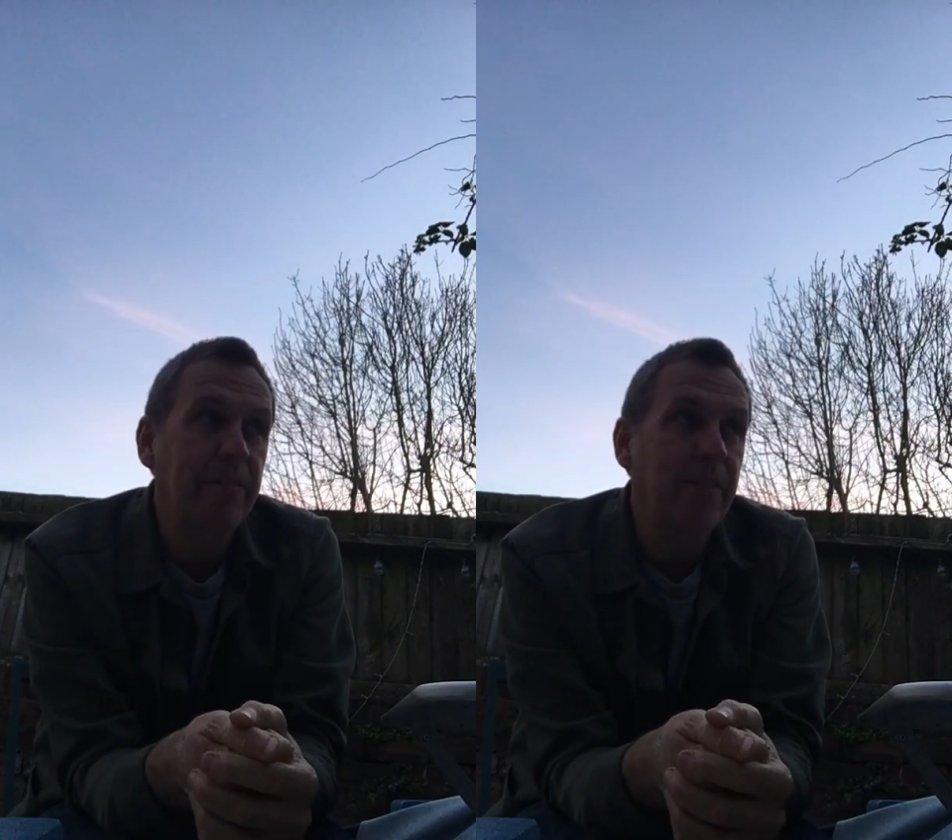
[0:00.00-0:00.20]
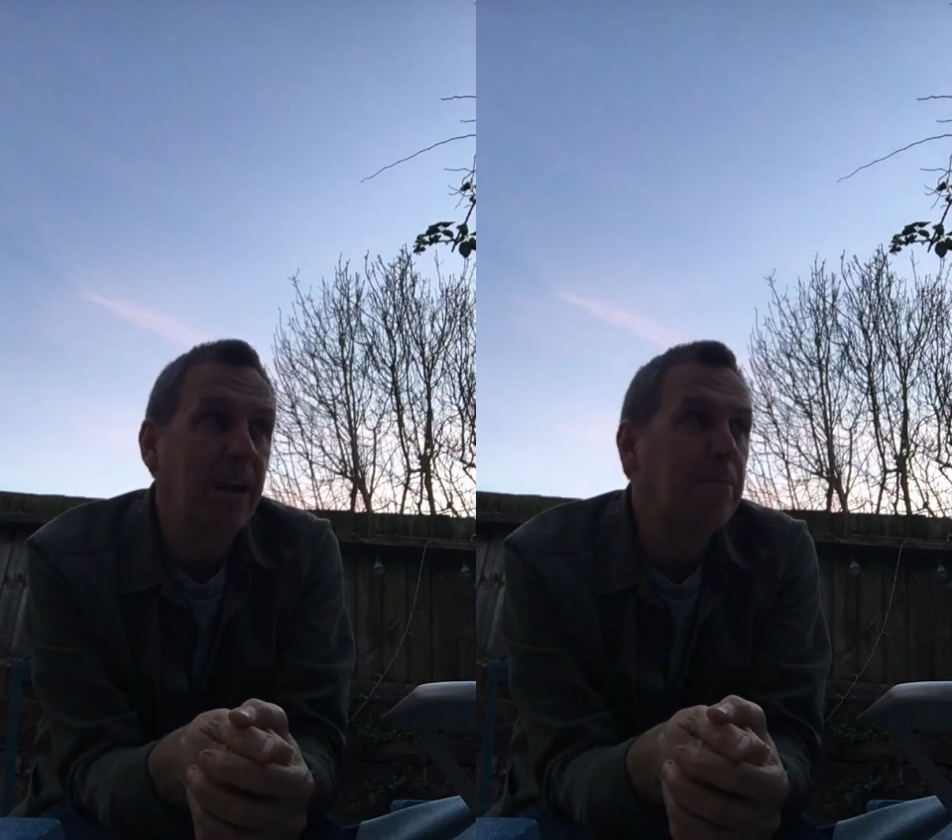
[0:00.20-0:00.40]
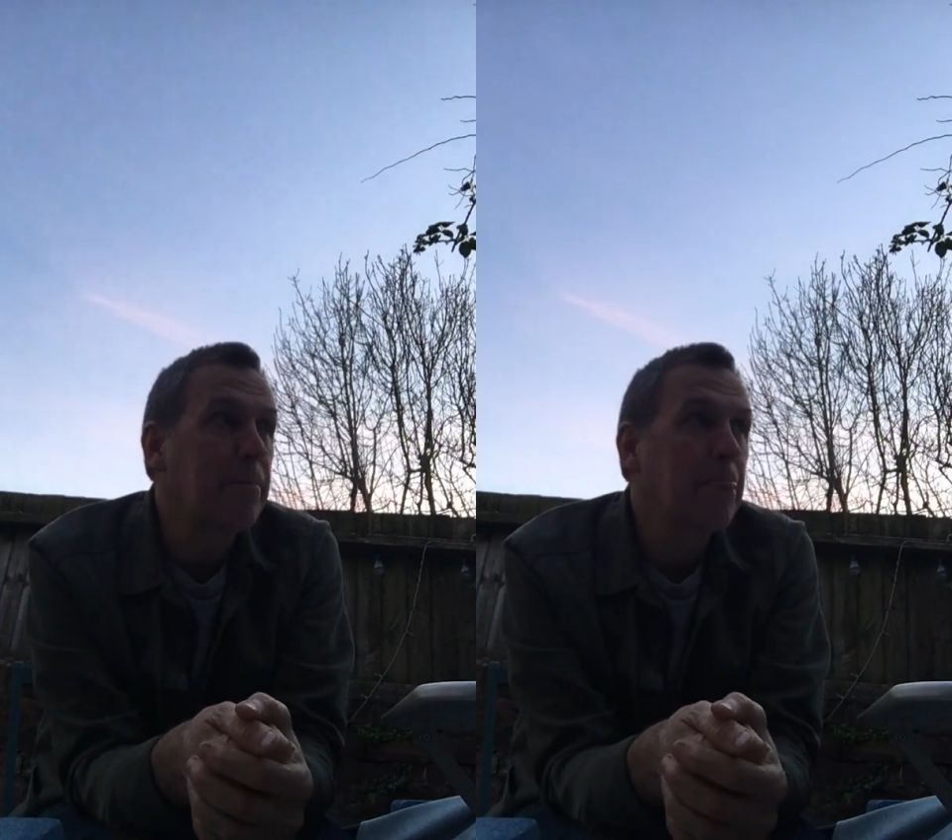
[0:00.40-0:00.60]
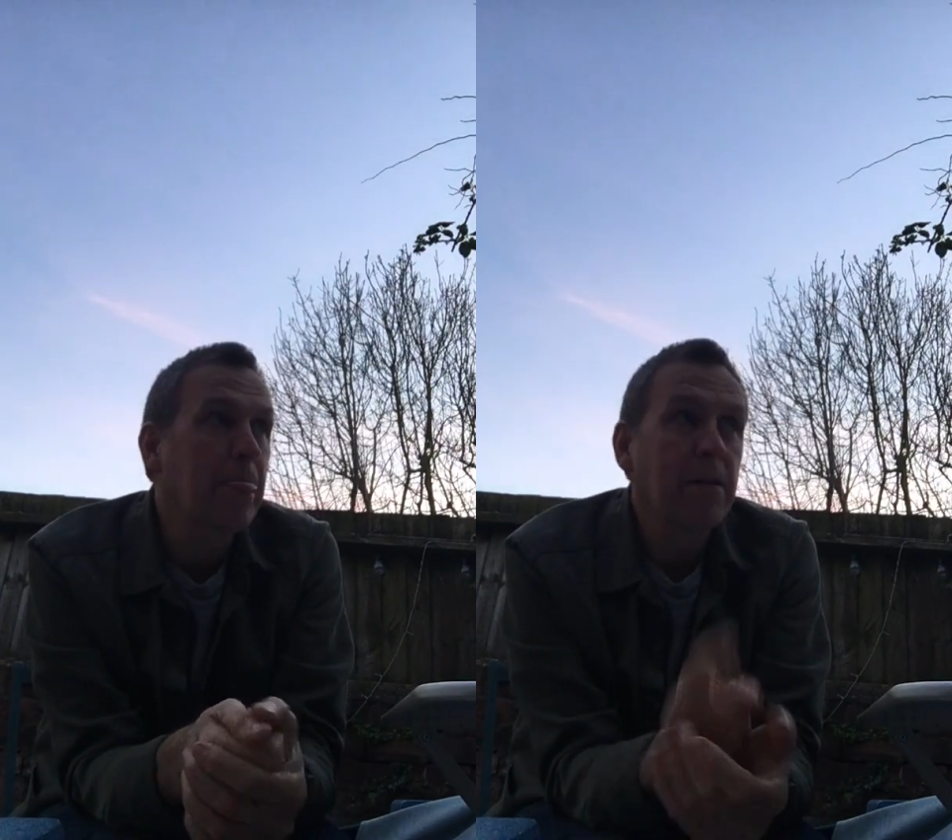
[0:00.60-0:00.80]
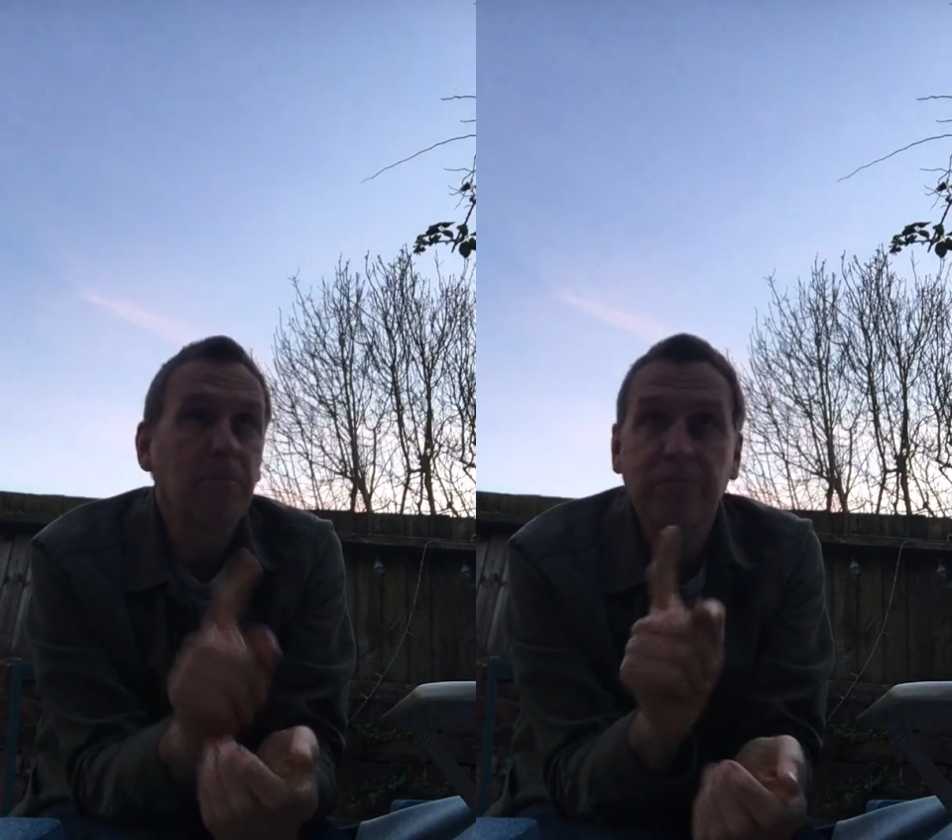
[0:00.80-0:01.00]
that.
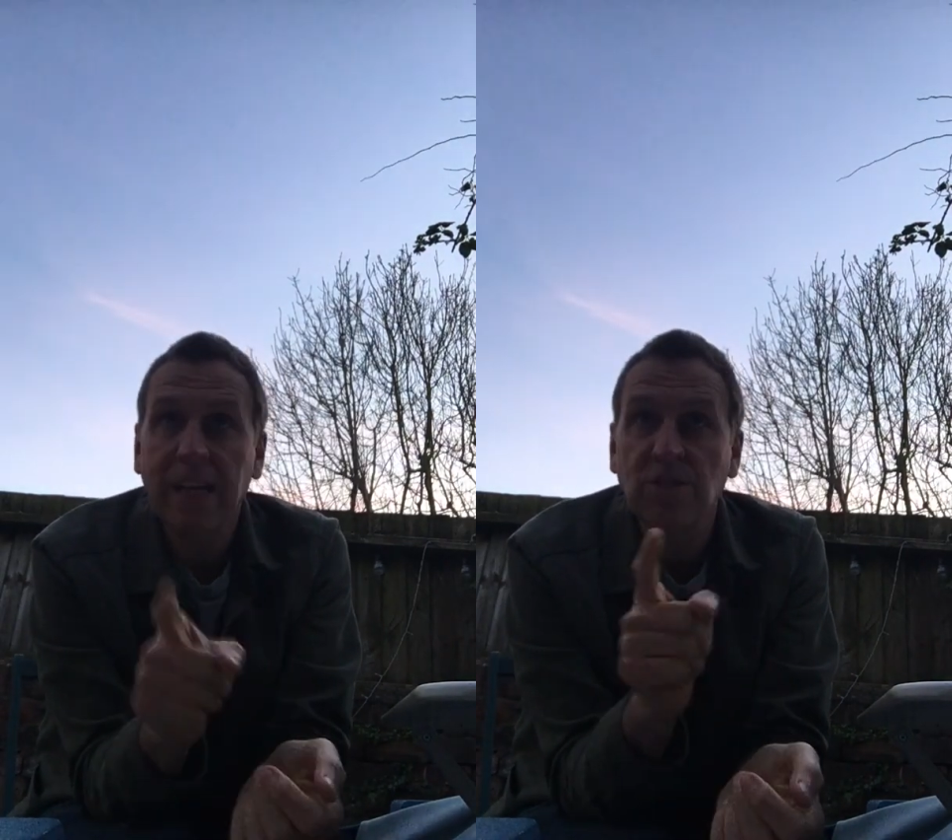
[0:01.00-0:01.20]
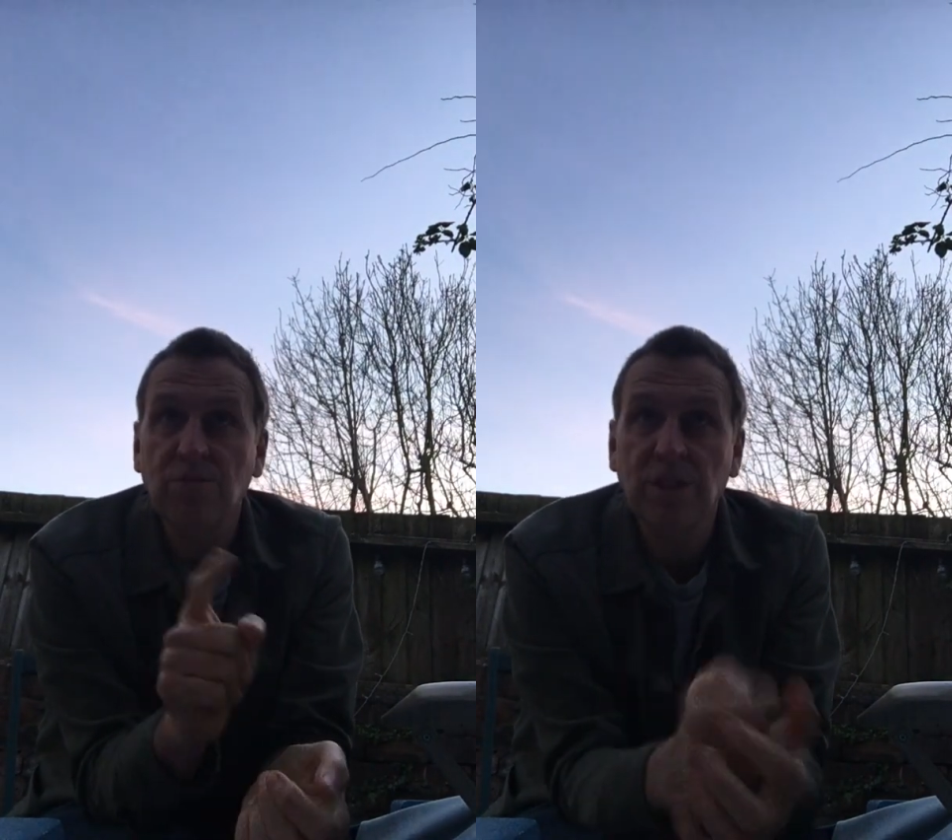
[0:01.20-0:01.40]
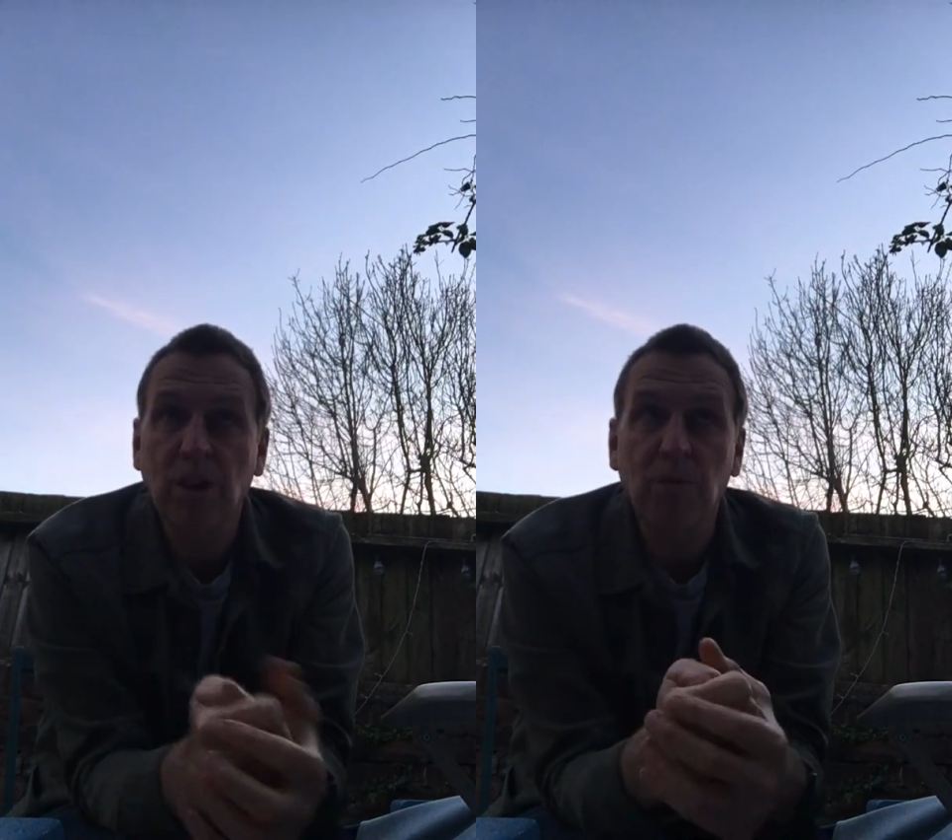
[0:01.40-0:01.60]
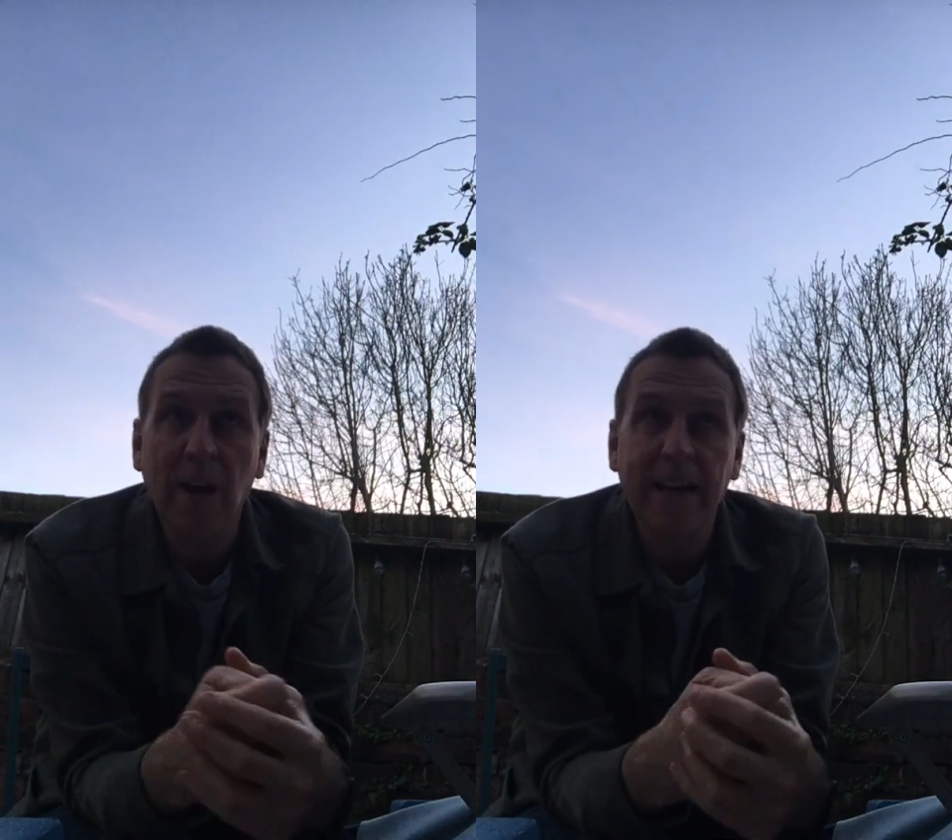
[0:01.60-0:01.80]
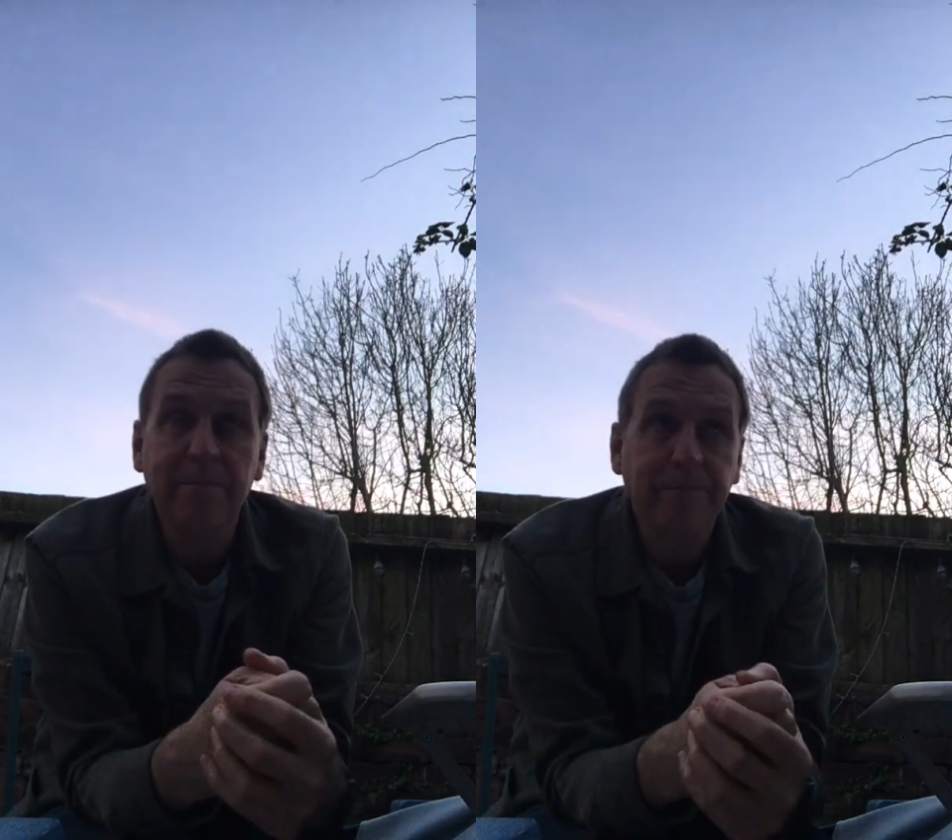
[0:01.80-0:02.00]
That's also where